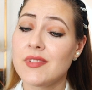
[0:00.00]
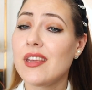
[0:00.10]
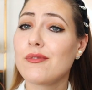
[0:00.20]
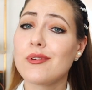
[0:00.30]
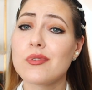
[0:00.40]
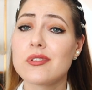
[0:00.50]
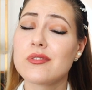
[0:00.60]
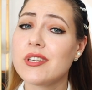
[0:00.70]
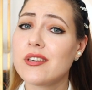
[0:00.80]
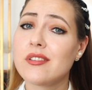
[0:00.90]
If you want
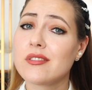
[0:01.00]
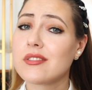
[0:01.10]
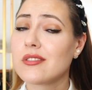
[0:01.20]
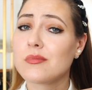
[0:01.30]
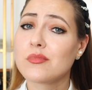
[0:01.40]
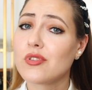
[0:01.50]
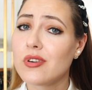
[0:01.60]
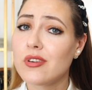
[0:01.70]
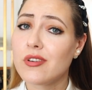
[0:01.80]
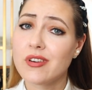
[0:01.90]
to hear some
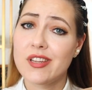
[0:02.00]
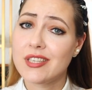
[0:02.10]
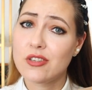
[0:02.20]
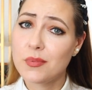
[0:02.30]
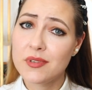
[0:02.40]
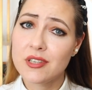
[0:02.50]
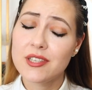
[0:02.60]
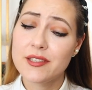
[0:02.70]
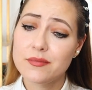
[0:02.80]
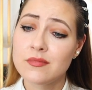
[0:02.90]
more on that
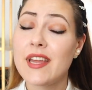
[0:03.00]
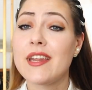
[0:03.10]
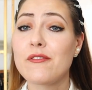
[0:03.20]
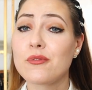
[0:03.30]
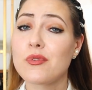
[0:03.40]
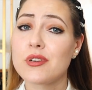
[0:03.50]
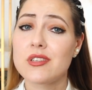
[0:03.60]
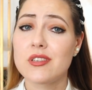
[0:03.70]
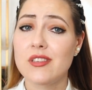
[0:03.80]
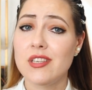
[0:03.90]
topic and haven't
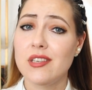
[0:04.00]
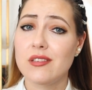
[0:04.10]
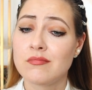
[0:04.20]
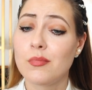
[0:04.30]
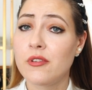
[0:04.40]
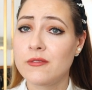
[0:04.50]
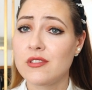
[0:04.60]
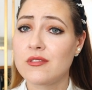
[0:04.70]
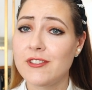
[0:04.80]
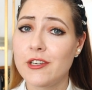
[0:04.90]
watched the
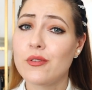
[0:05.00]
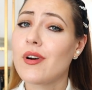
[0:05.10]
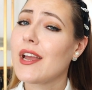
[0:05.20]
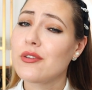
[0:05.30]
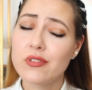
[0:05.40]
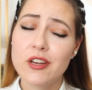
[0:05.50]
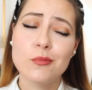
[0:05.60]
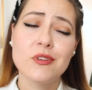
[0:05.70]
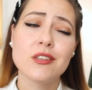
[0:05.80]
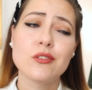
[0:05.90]
previous video, I do
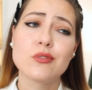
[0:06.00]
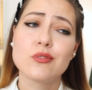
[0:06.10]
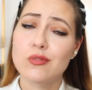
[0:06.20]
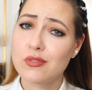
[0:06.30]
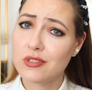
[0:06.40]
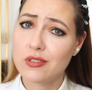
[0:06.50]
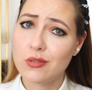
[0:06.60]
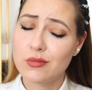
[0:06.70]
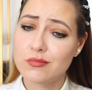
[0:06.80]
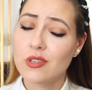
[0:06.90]
recommend you to do
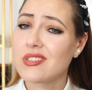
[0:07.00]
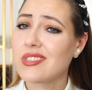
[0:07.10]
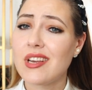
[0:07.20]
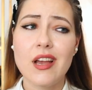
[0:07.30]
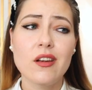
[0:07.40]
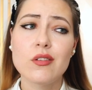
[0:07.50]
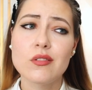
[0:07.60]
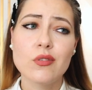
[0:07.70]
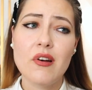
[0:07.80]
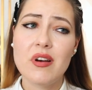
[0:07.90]
so, because I don't
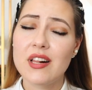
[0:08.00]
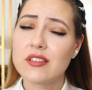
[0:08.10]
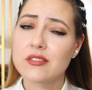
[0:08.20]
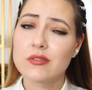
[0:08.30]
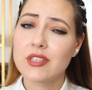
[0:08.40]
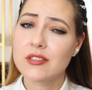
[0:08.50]
know how else to